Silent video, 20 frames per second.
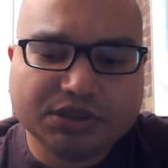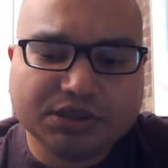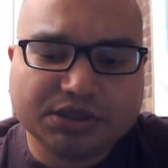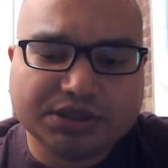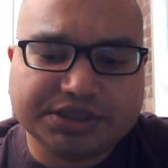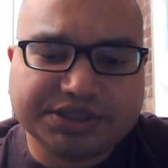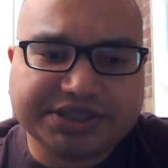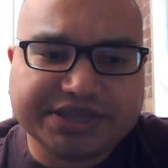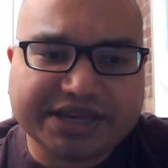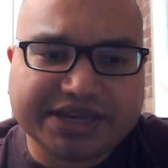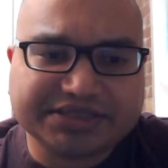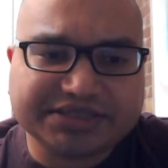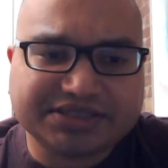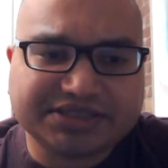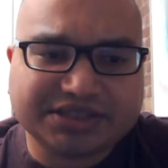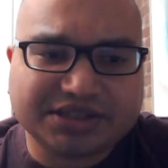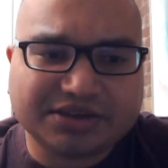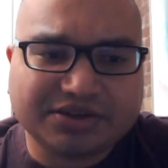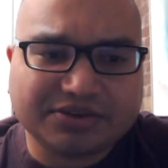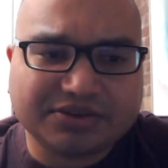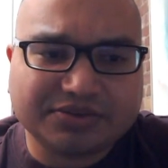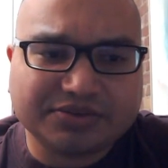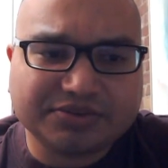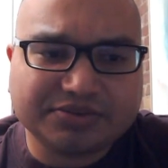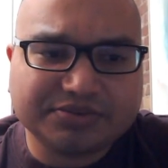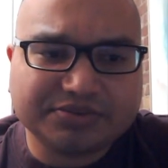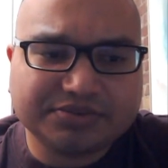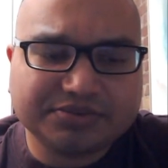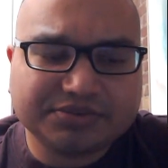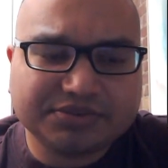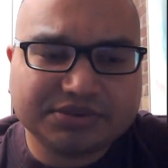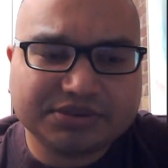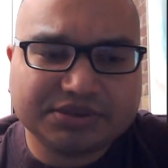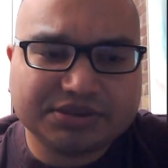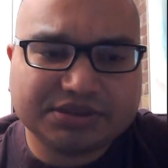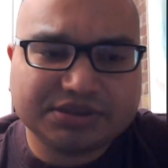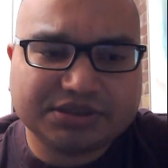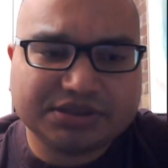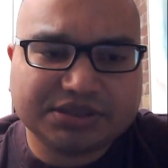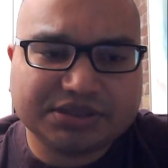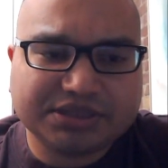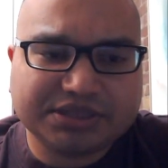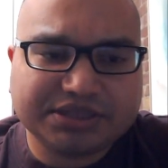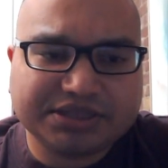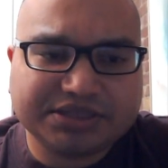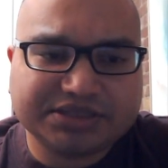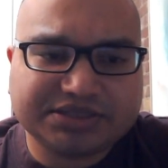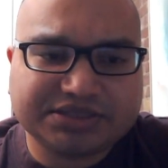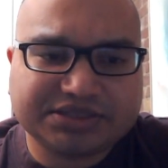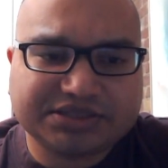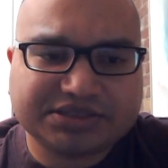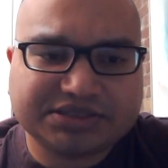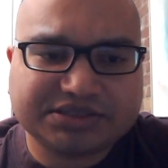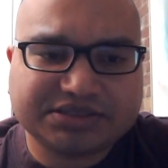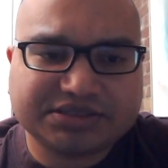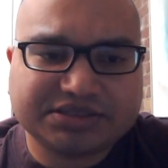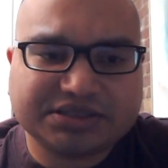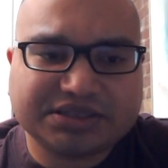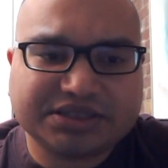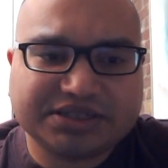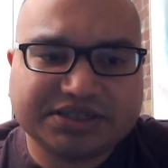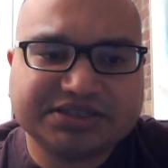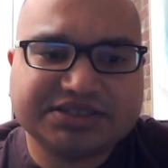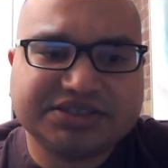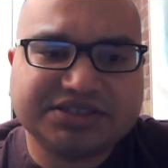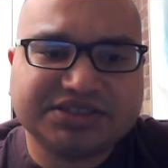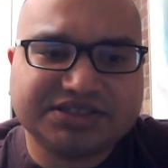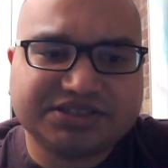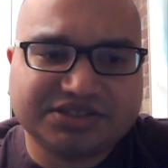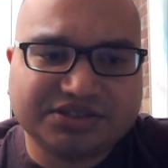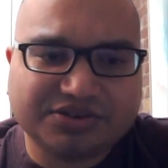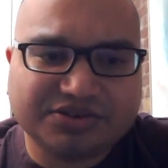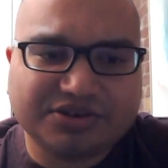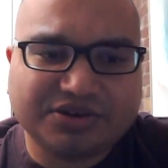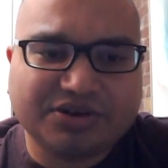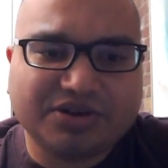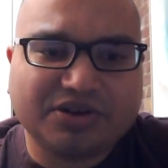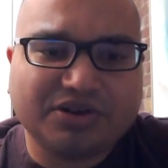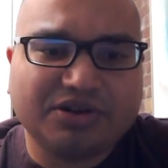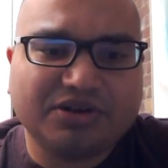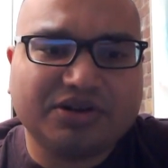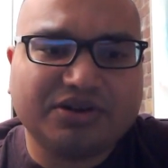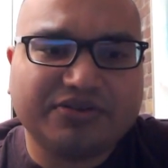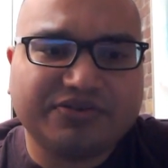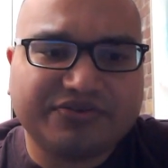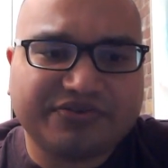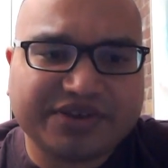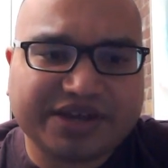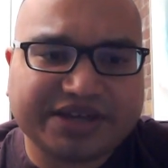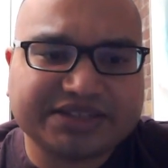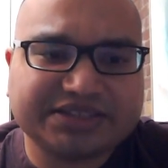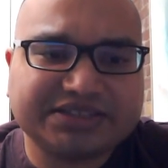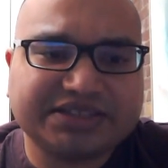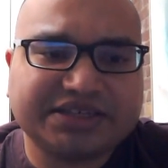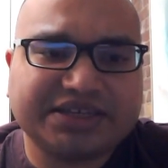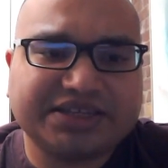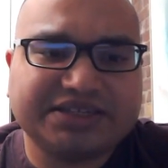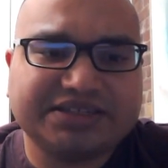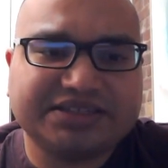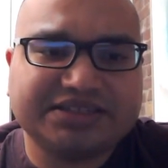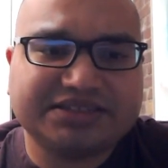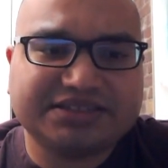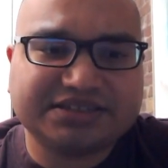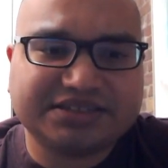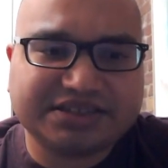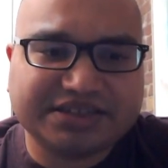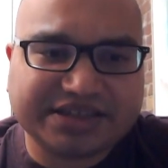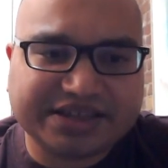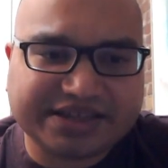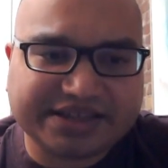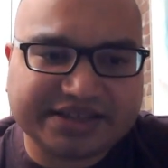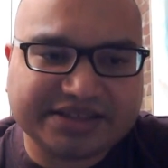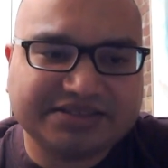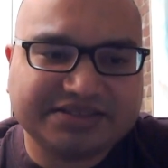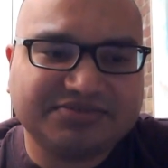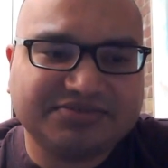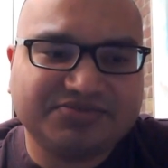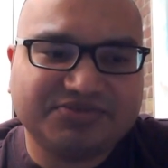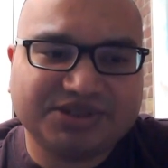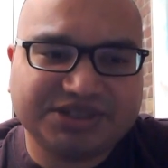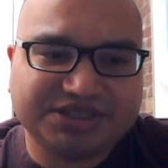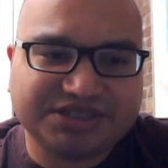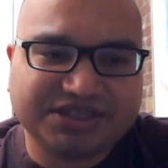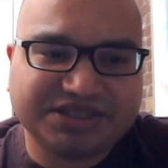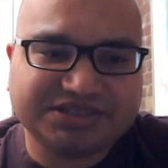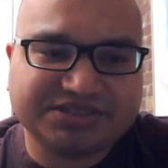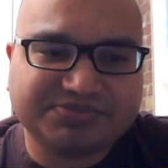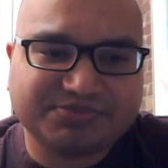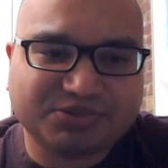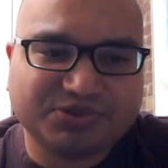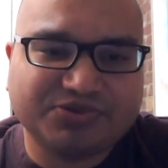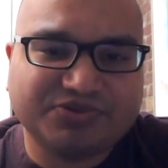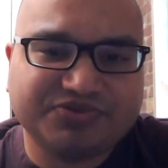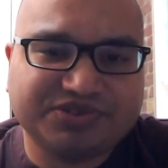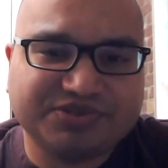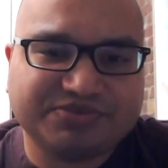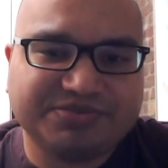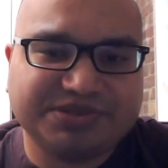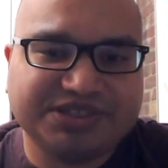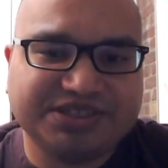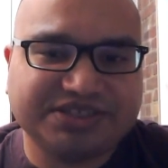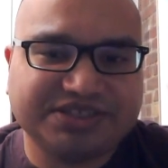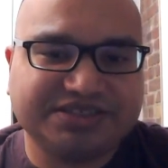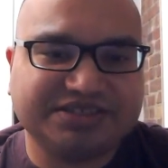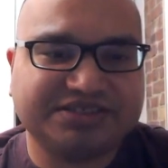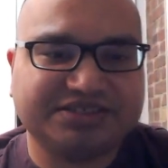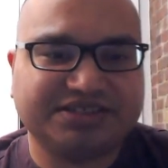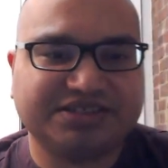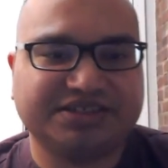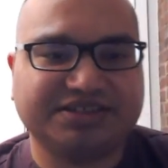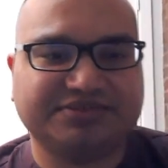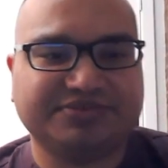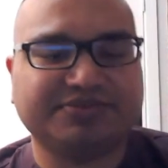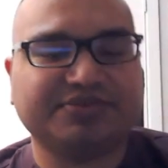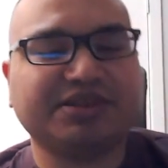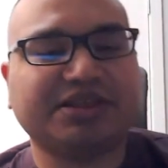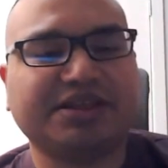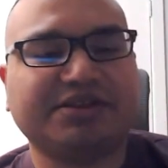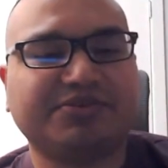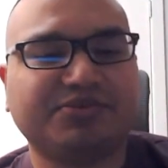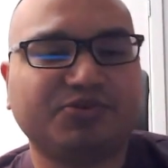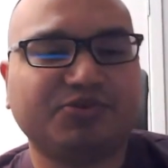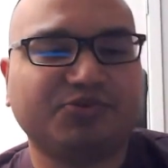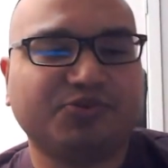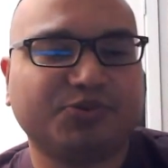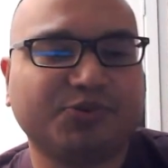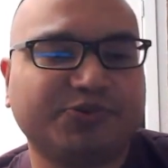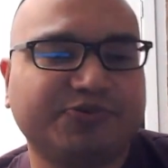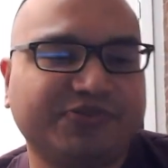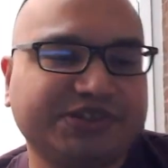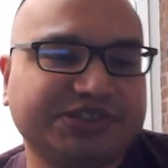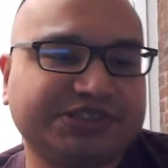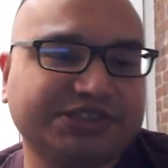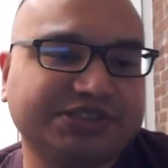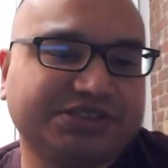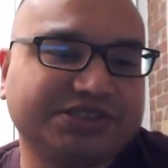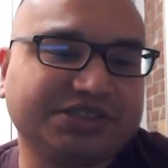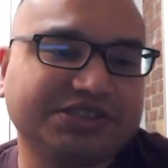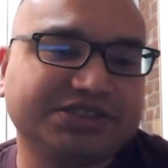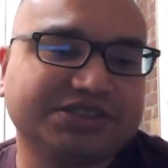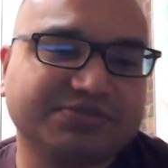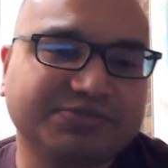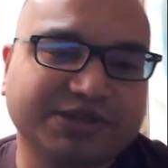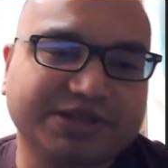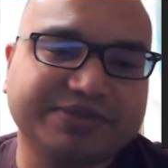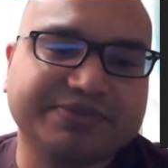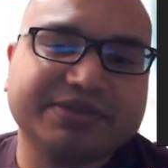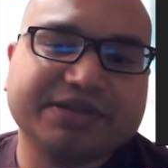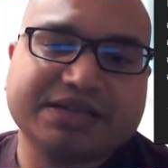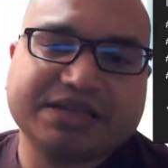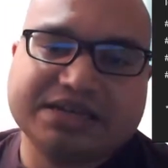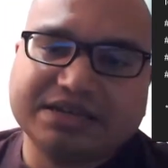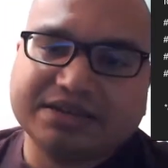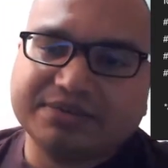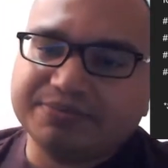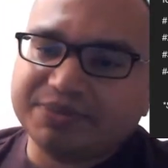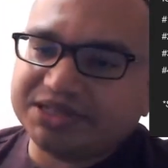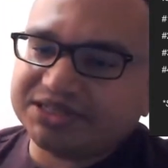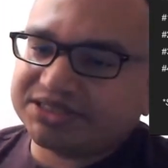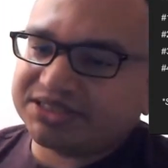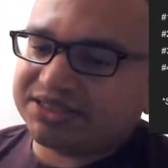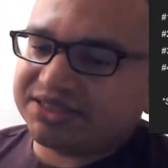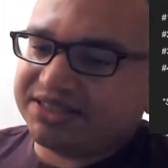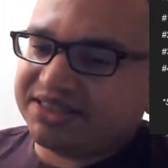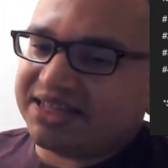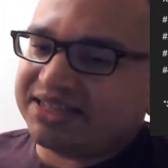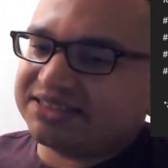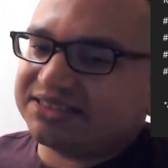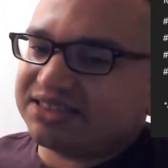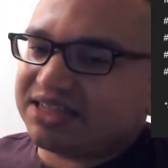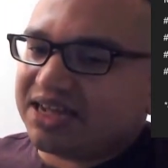yeah, so it is this know-it-all effect, and it really does prove to be, and we'll revisit this, but basically that's the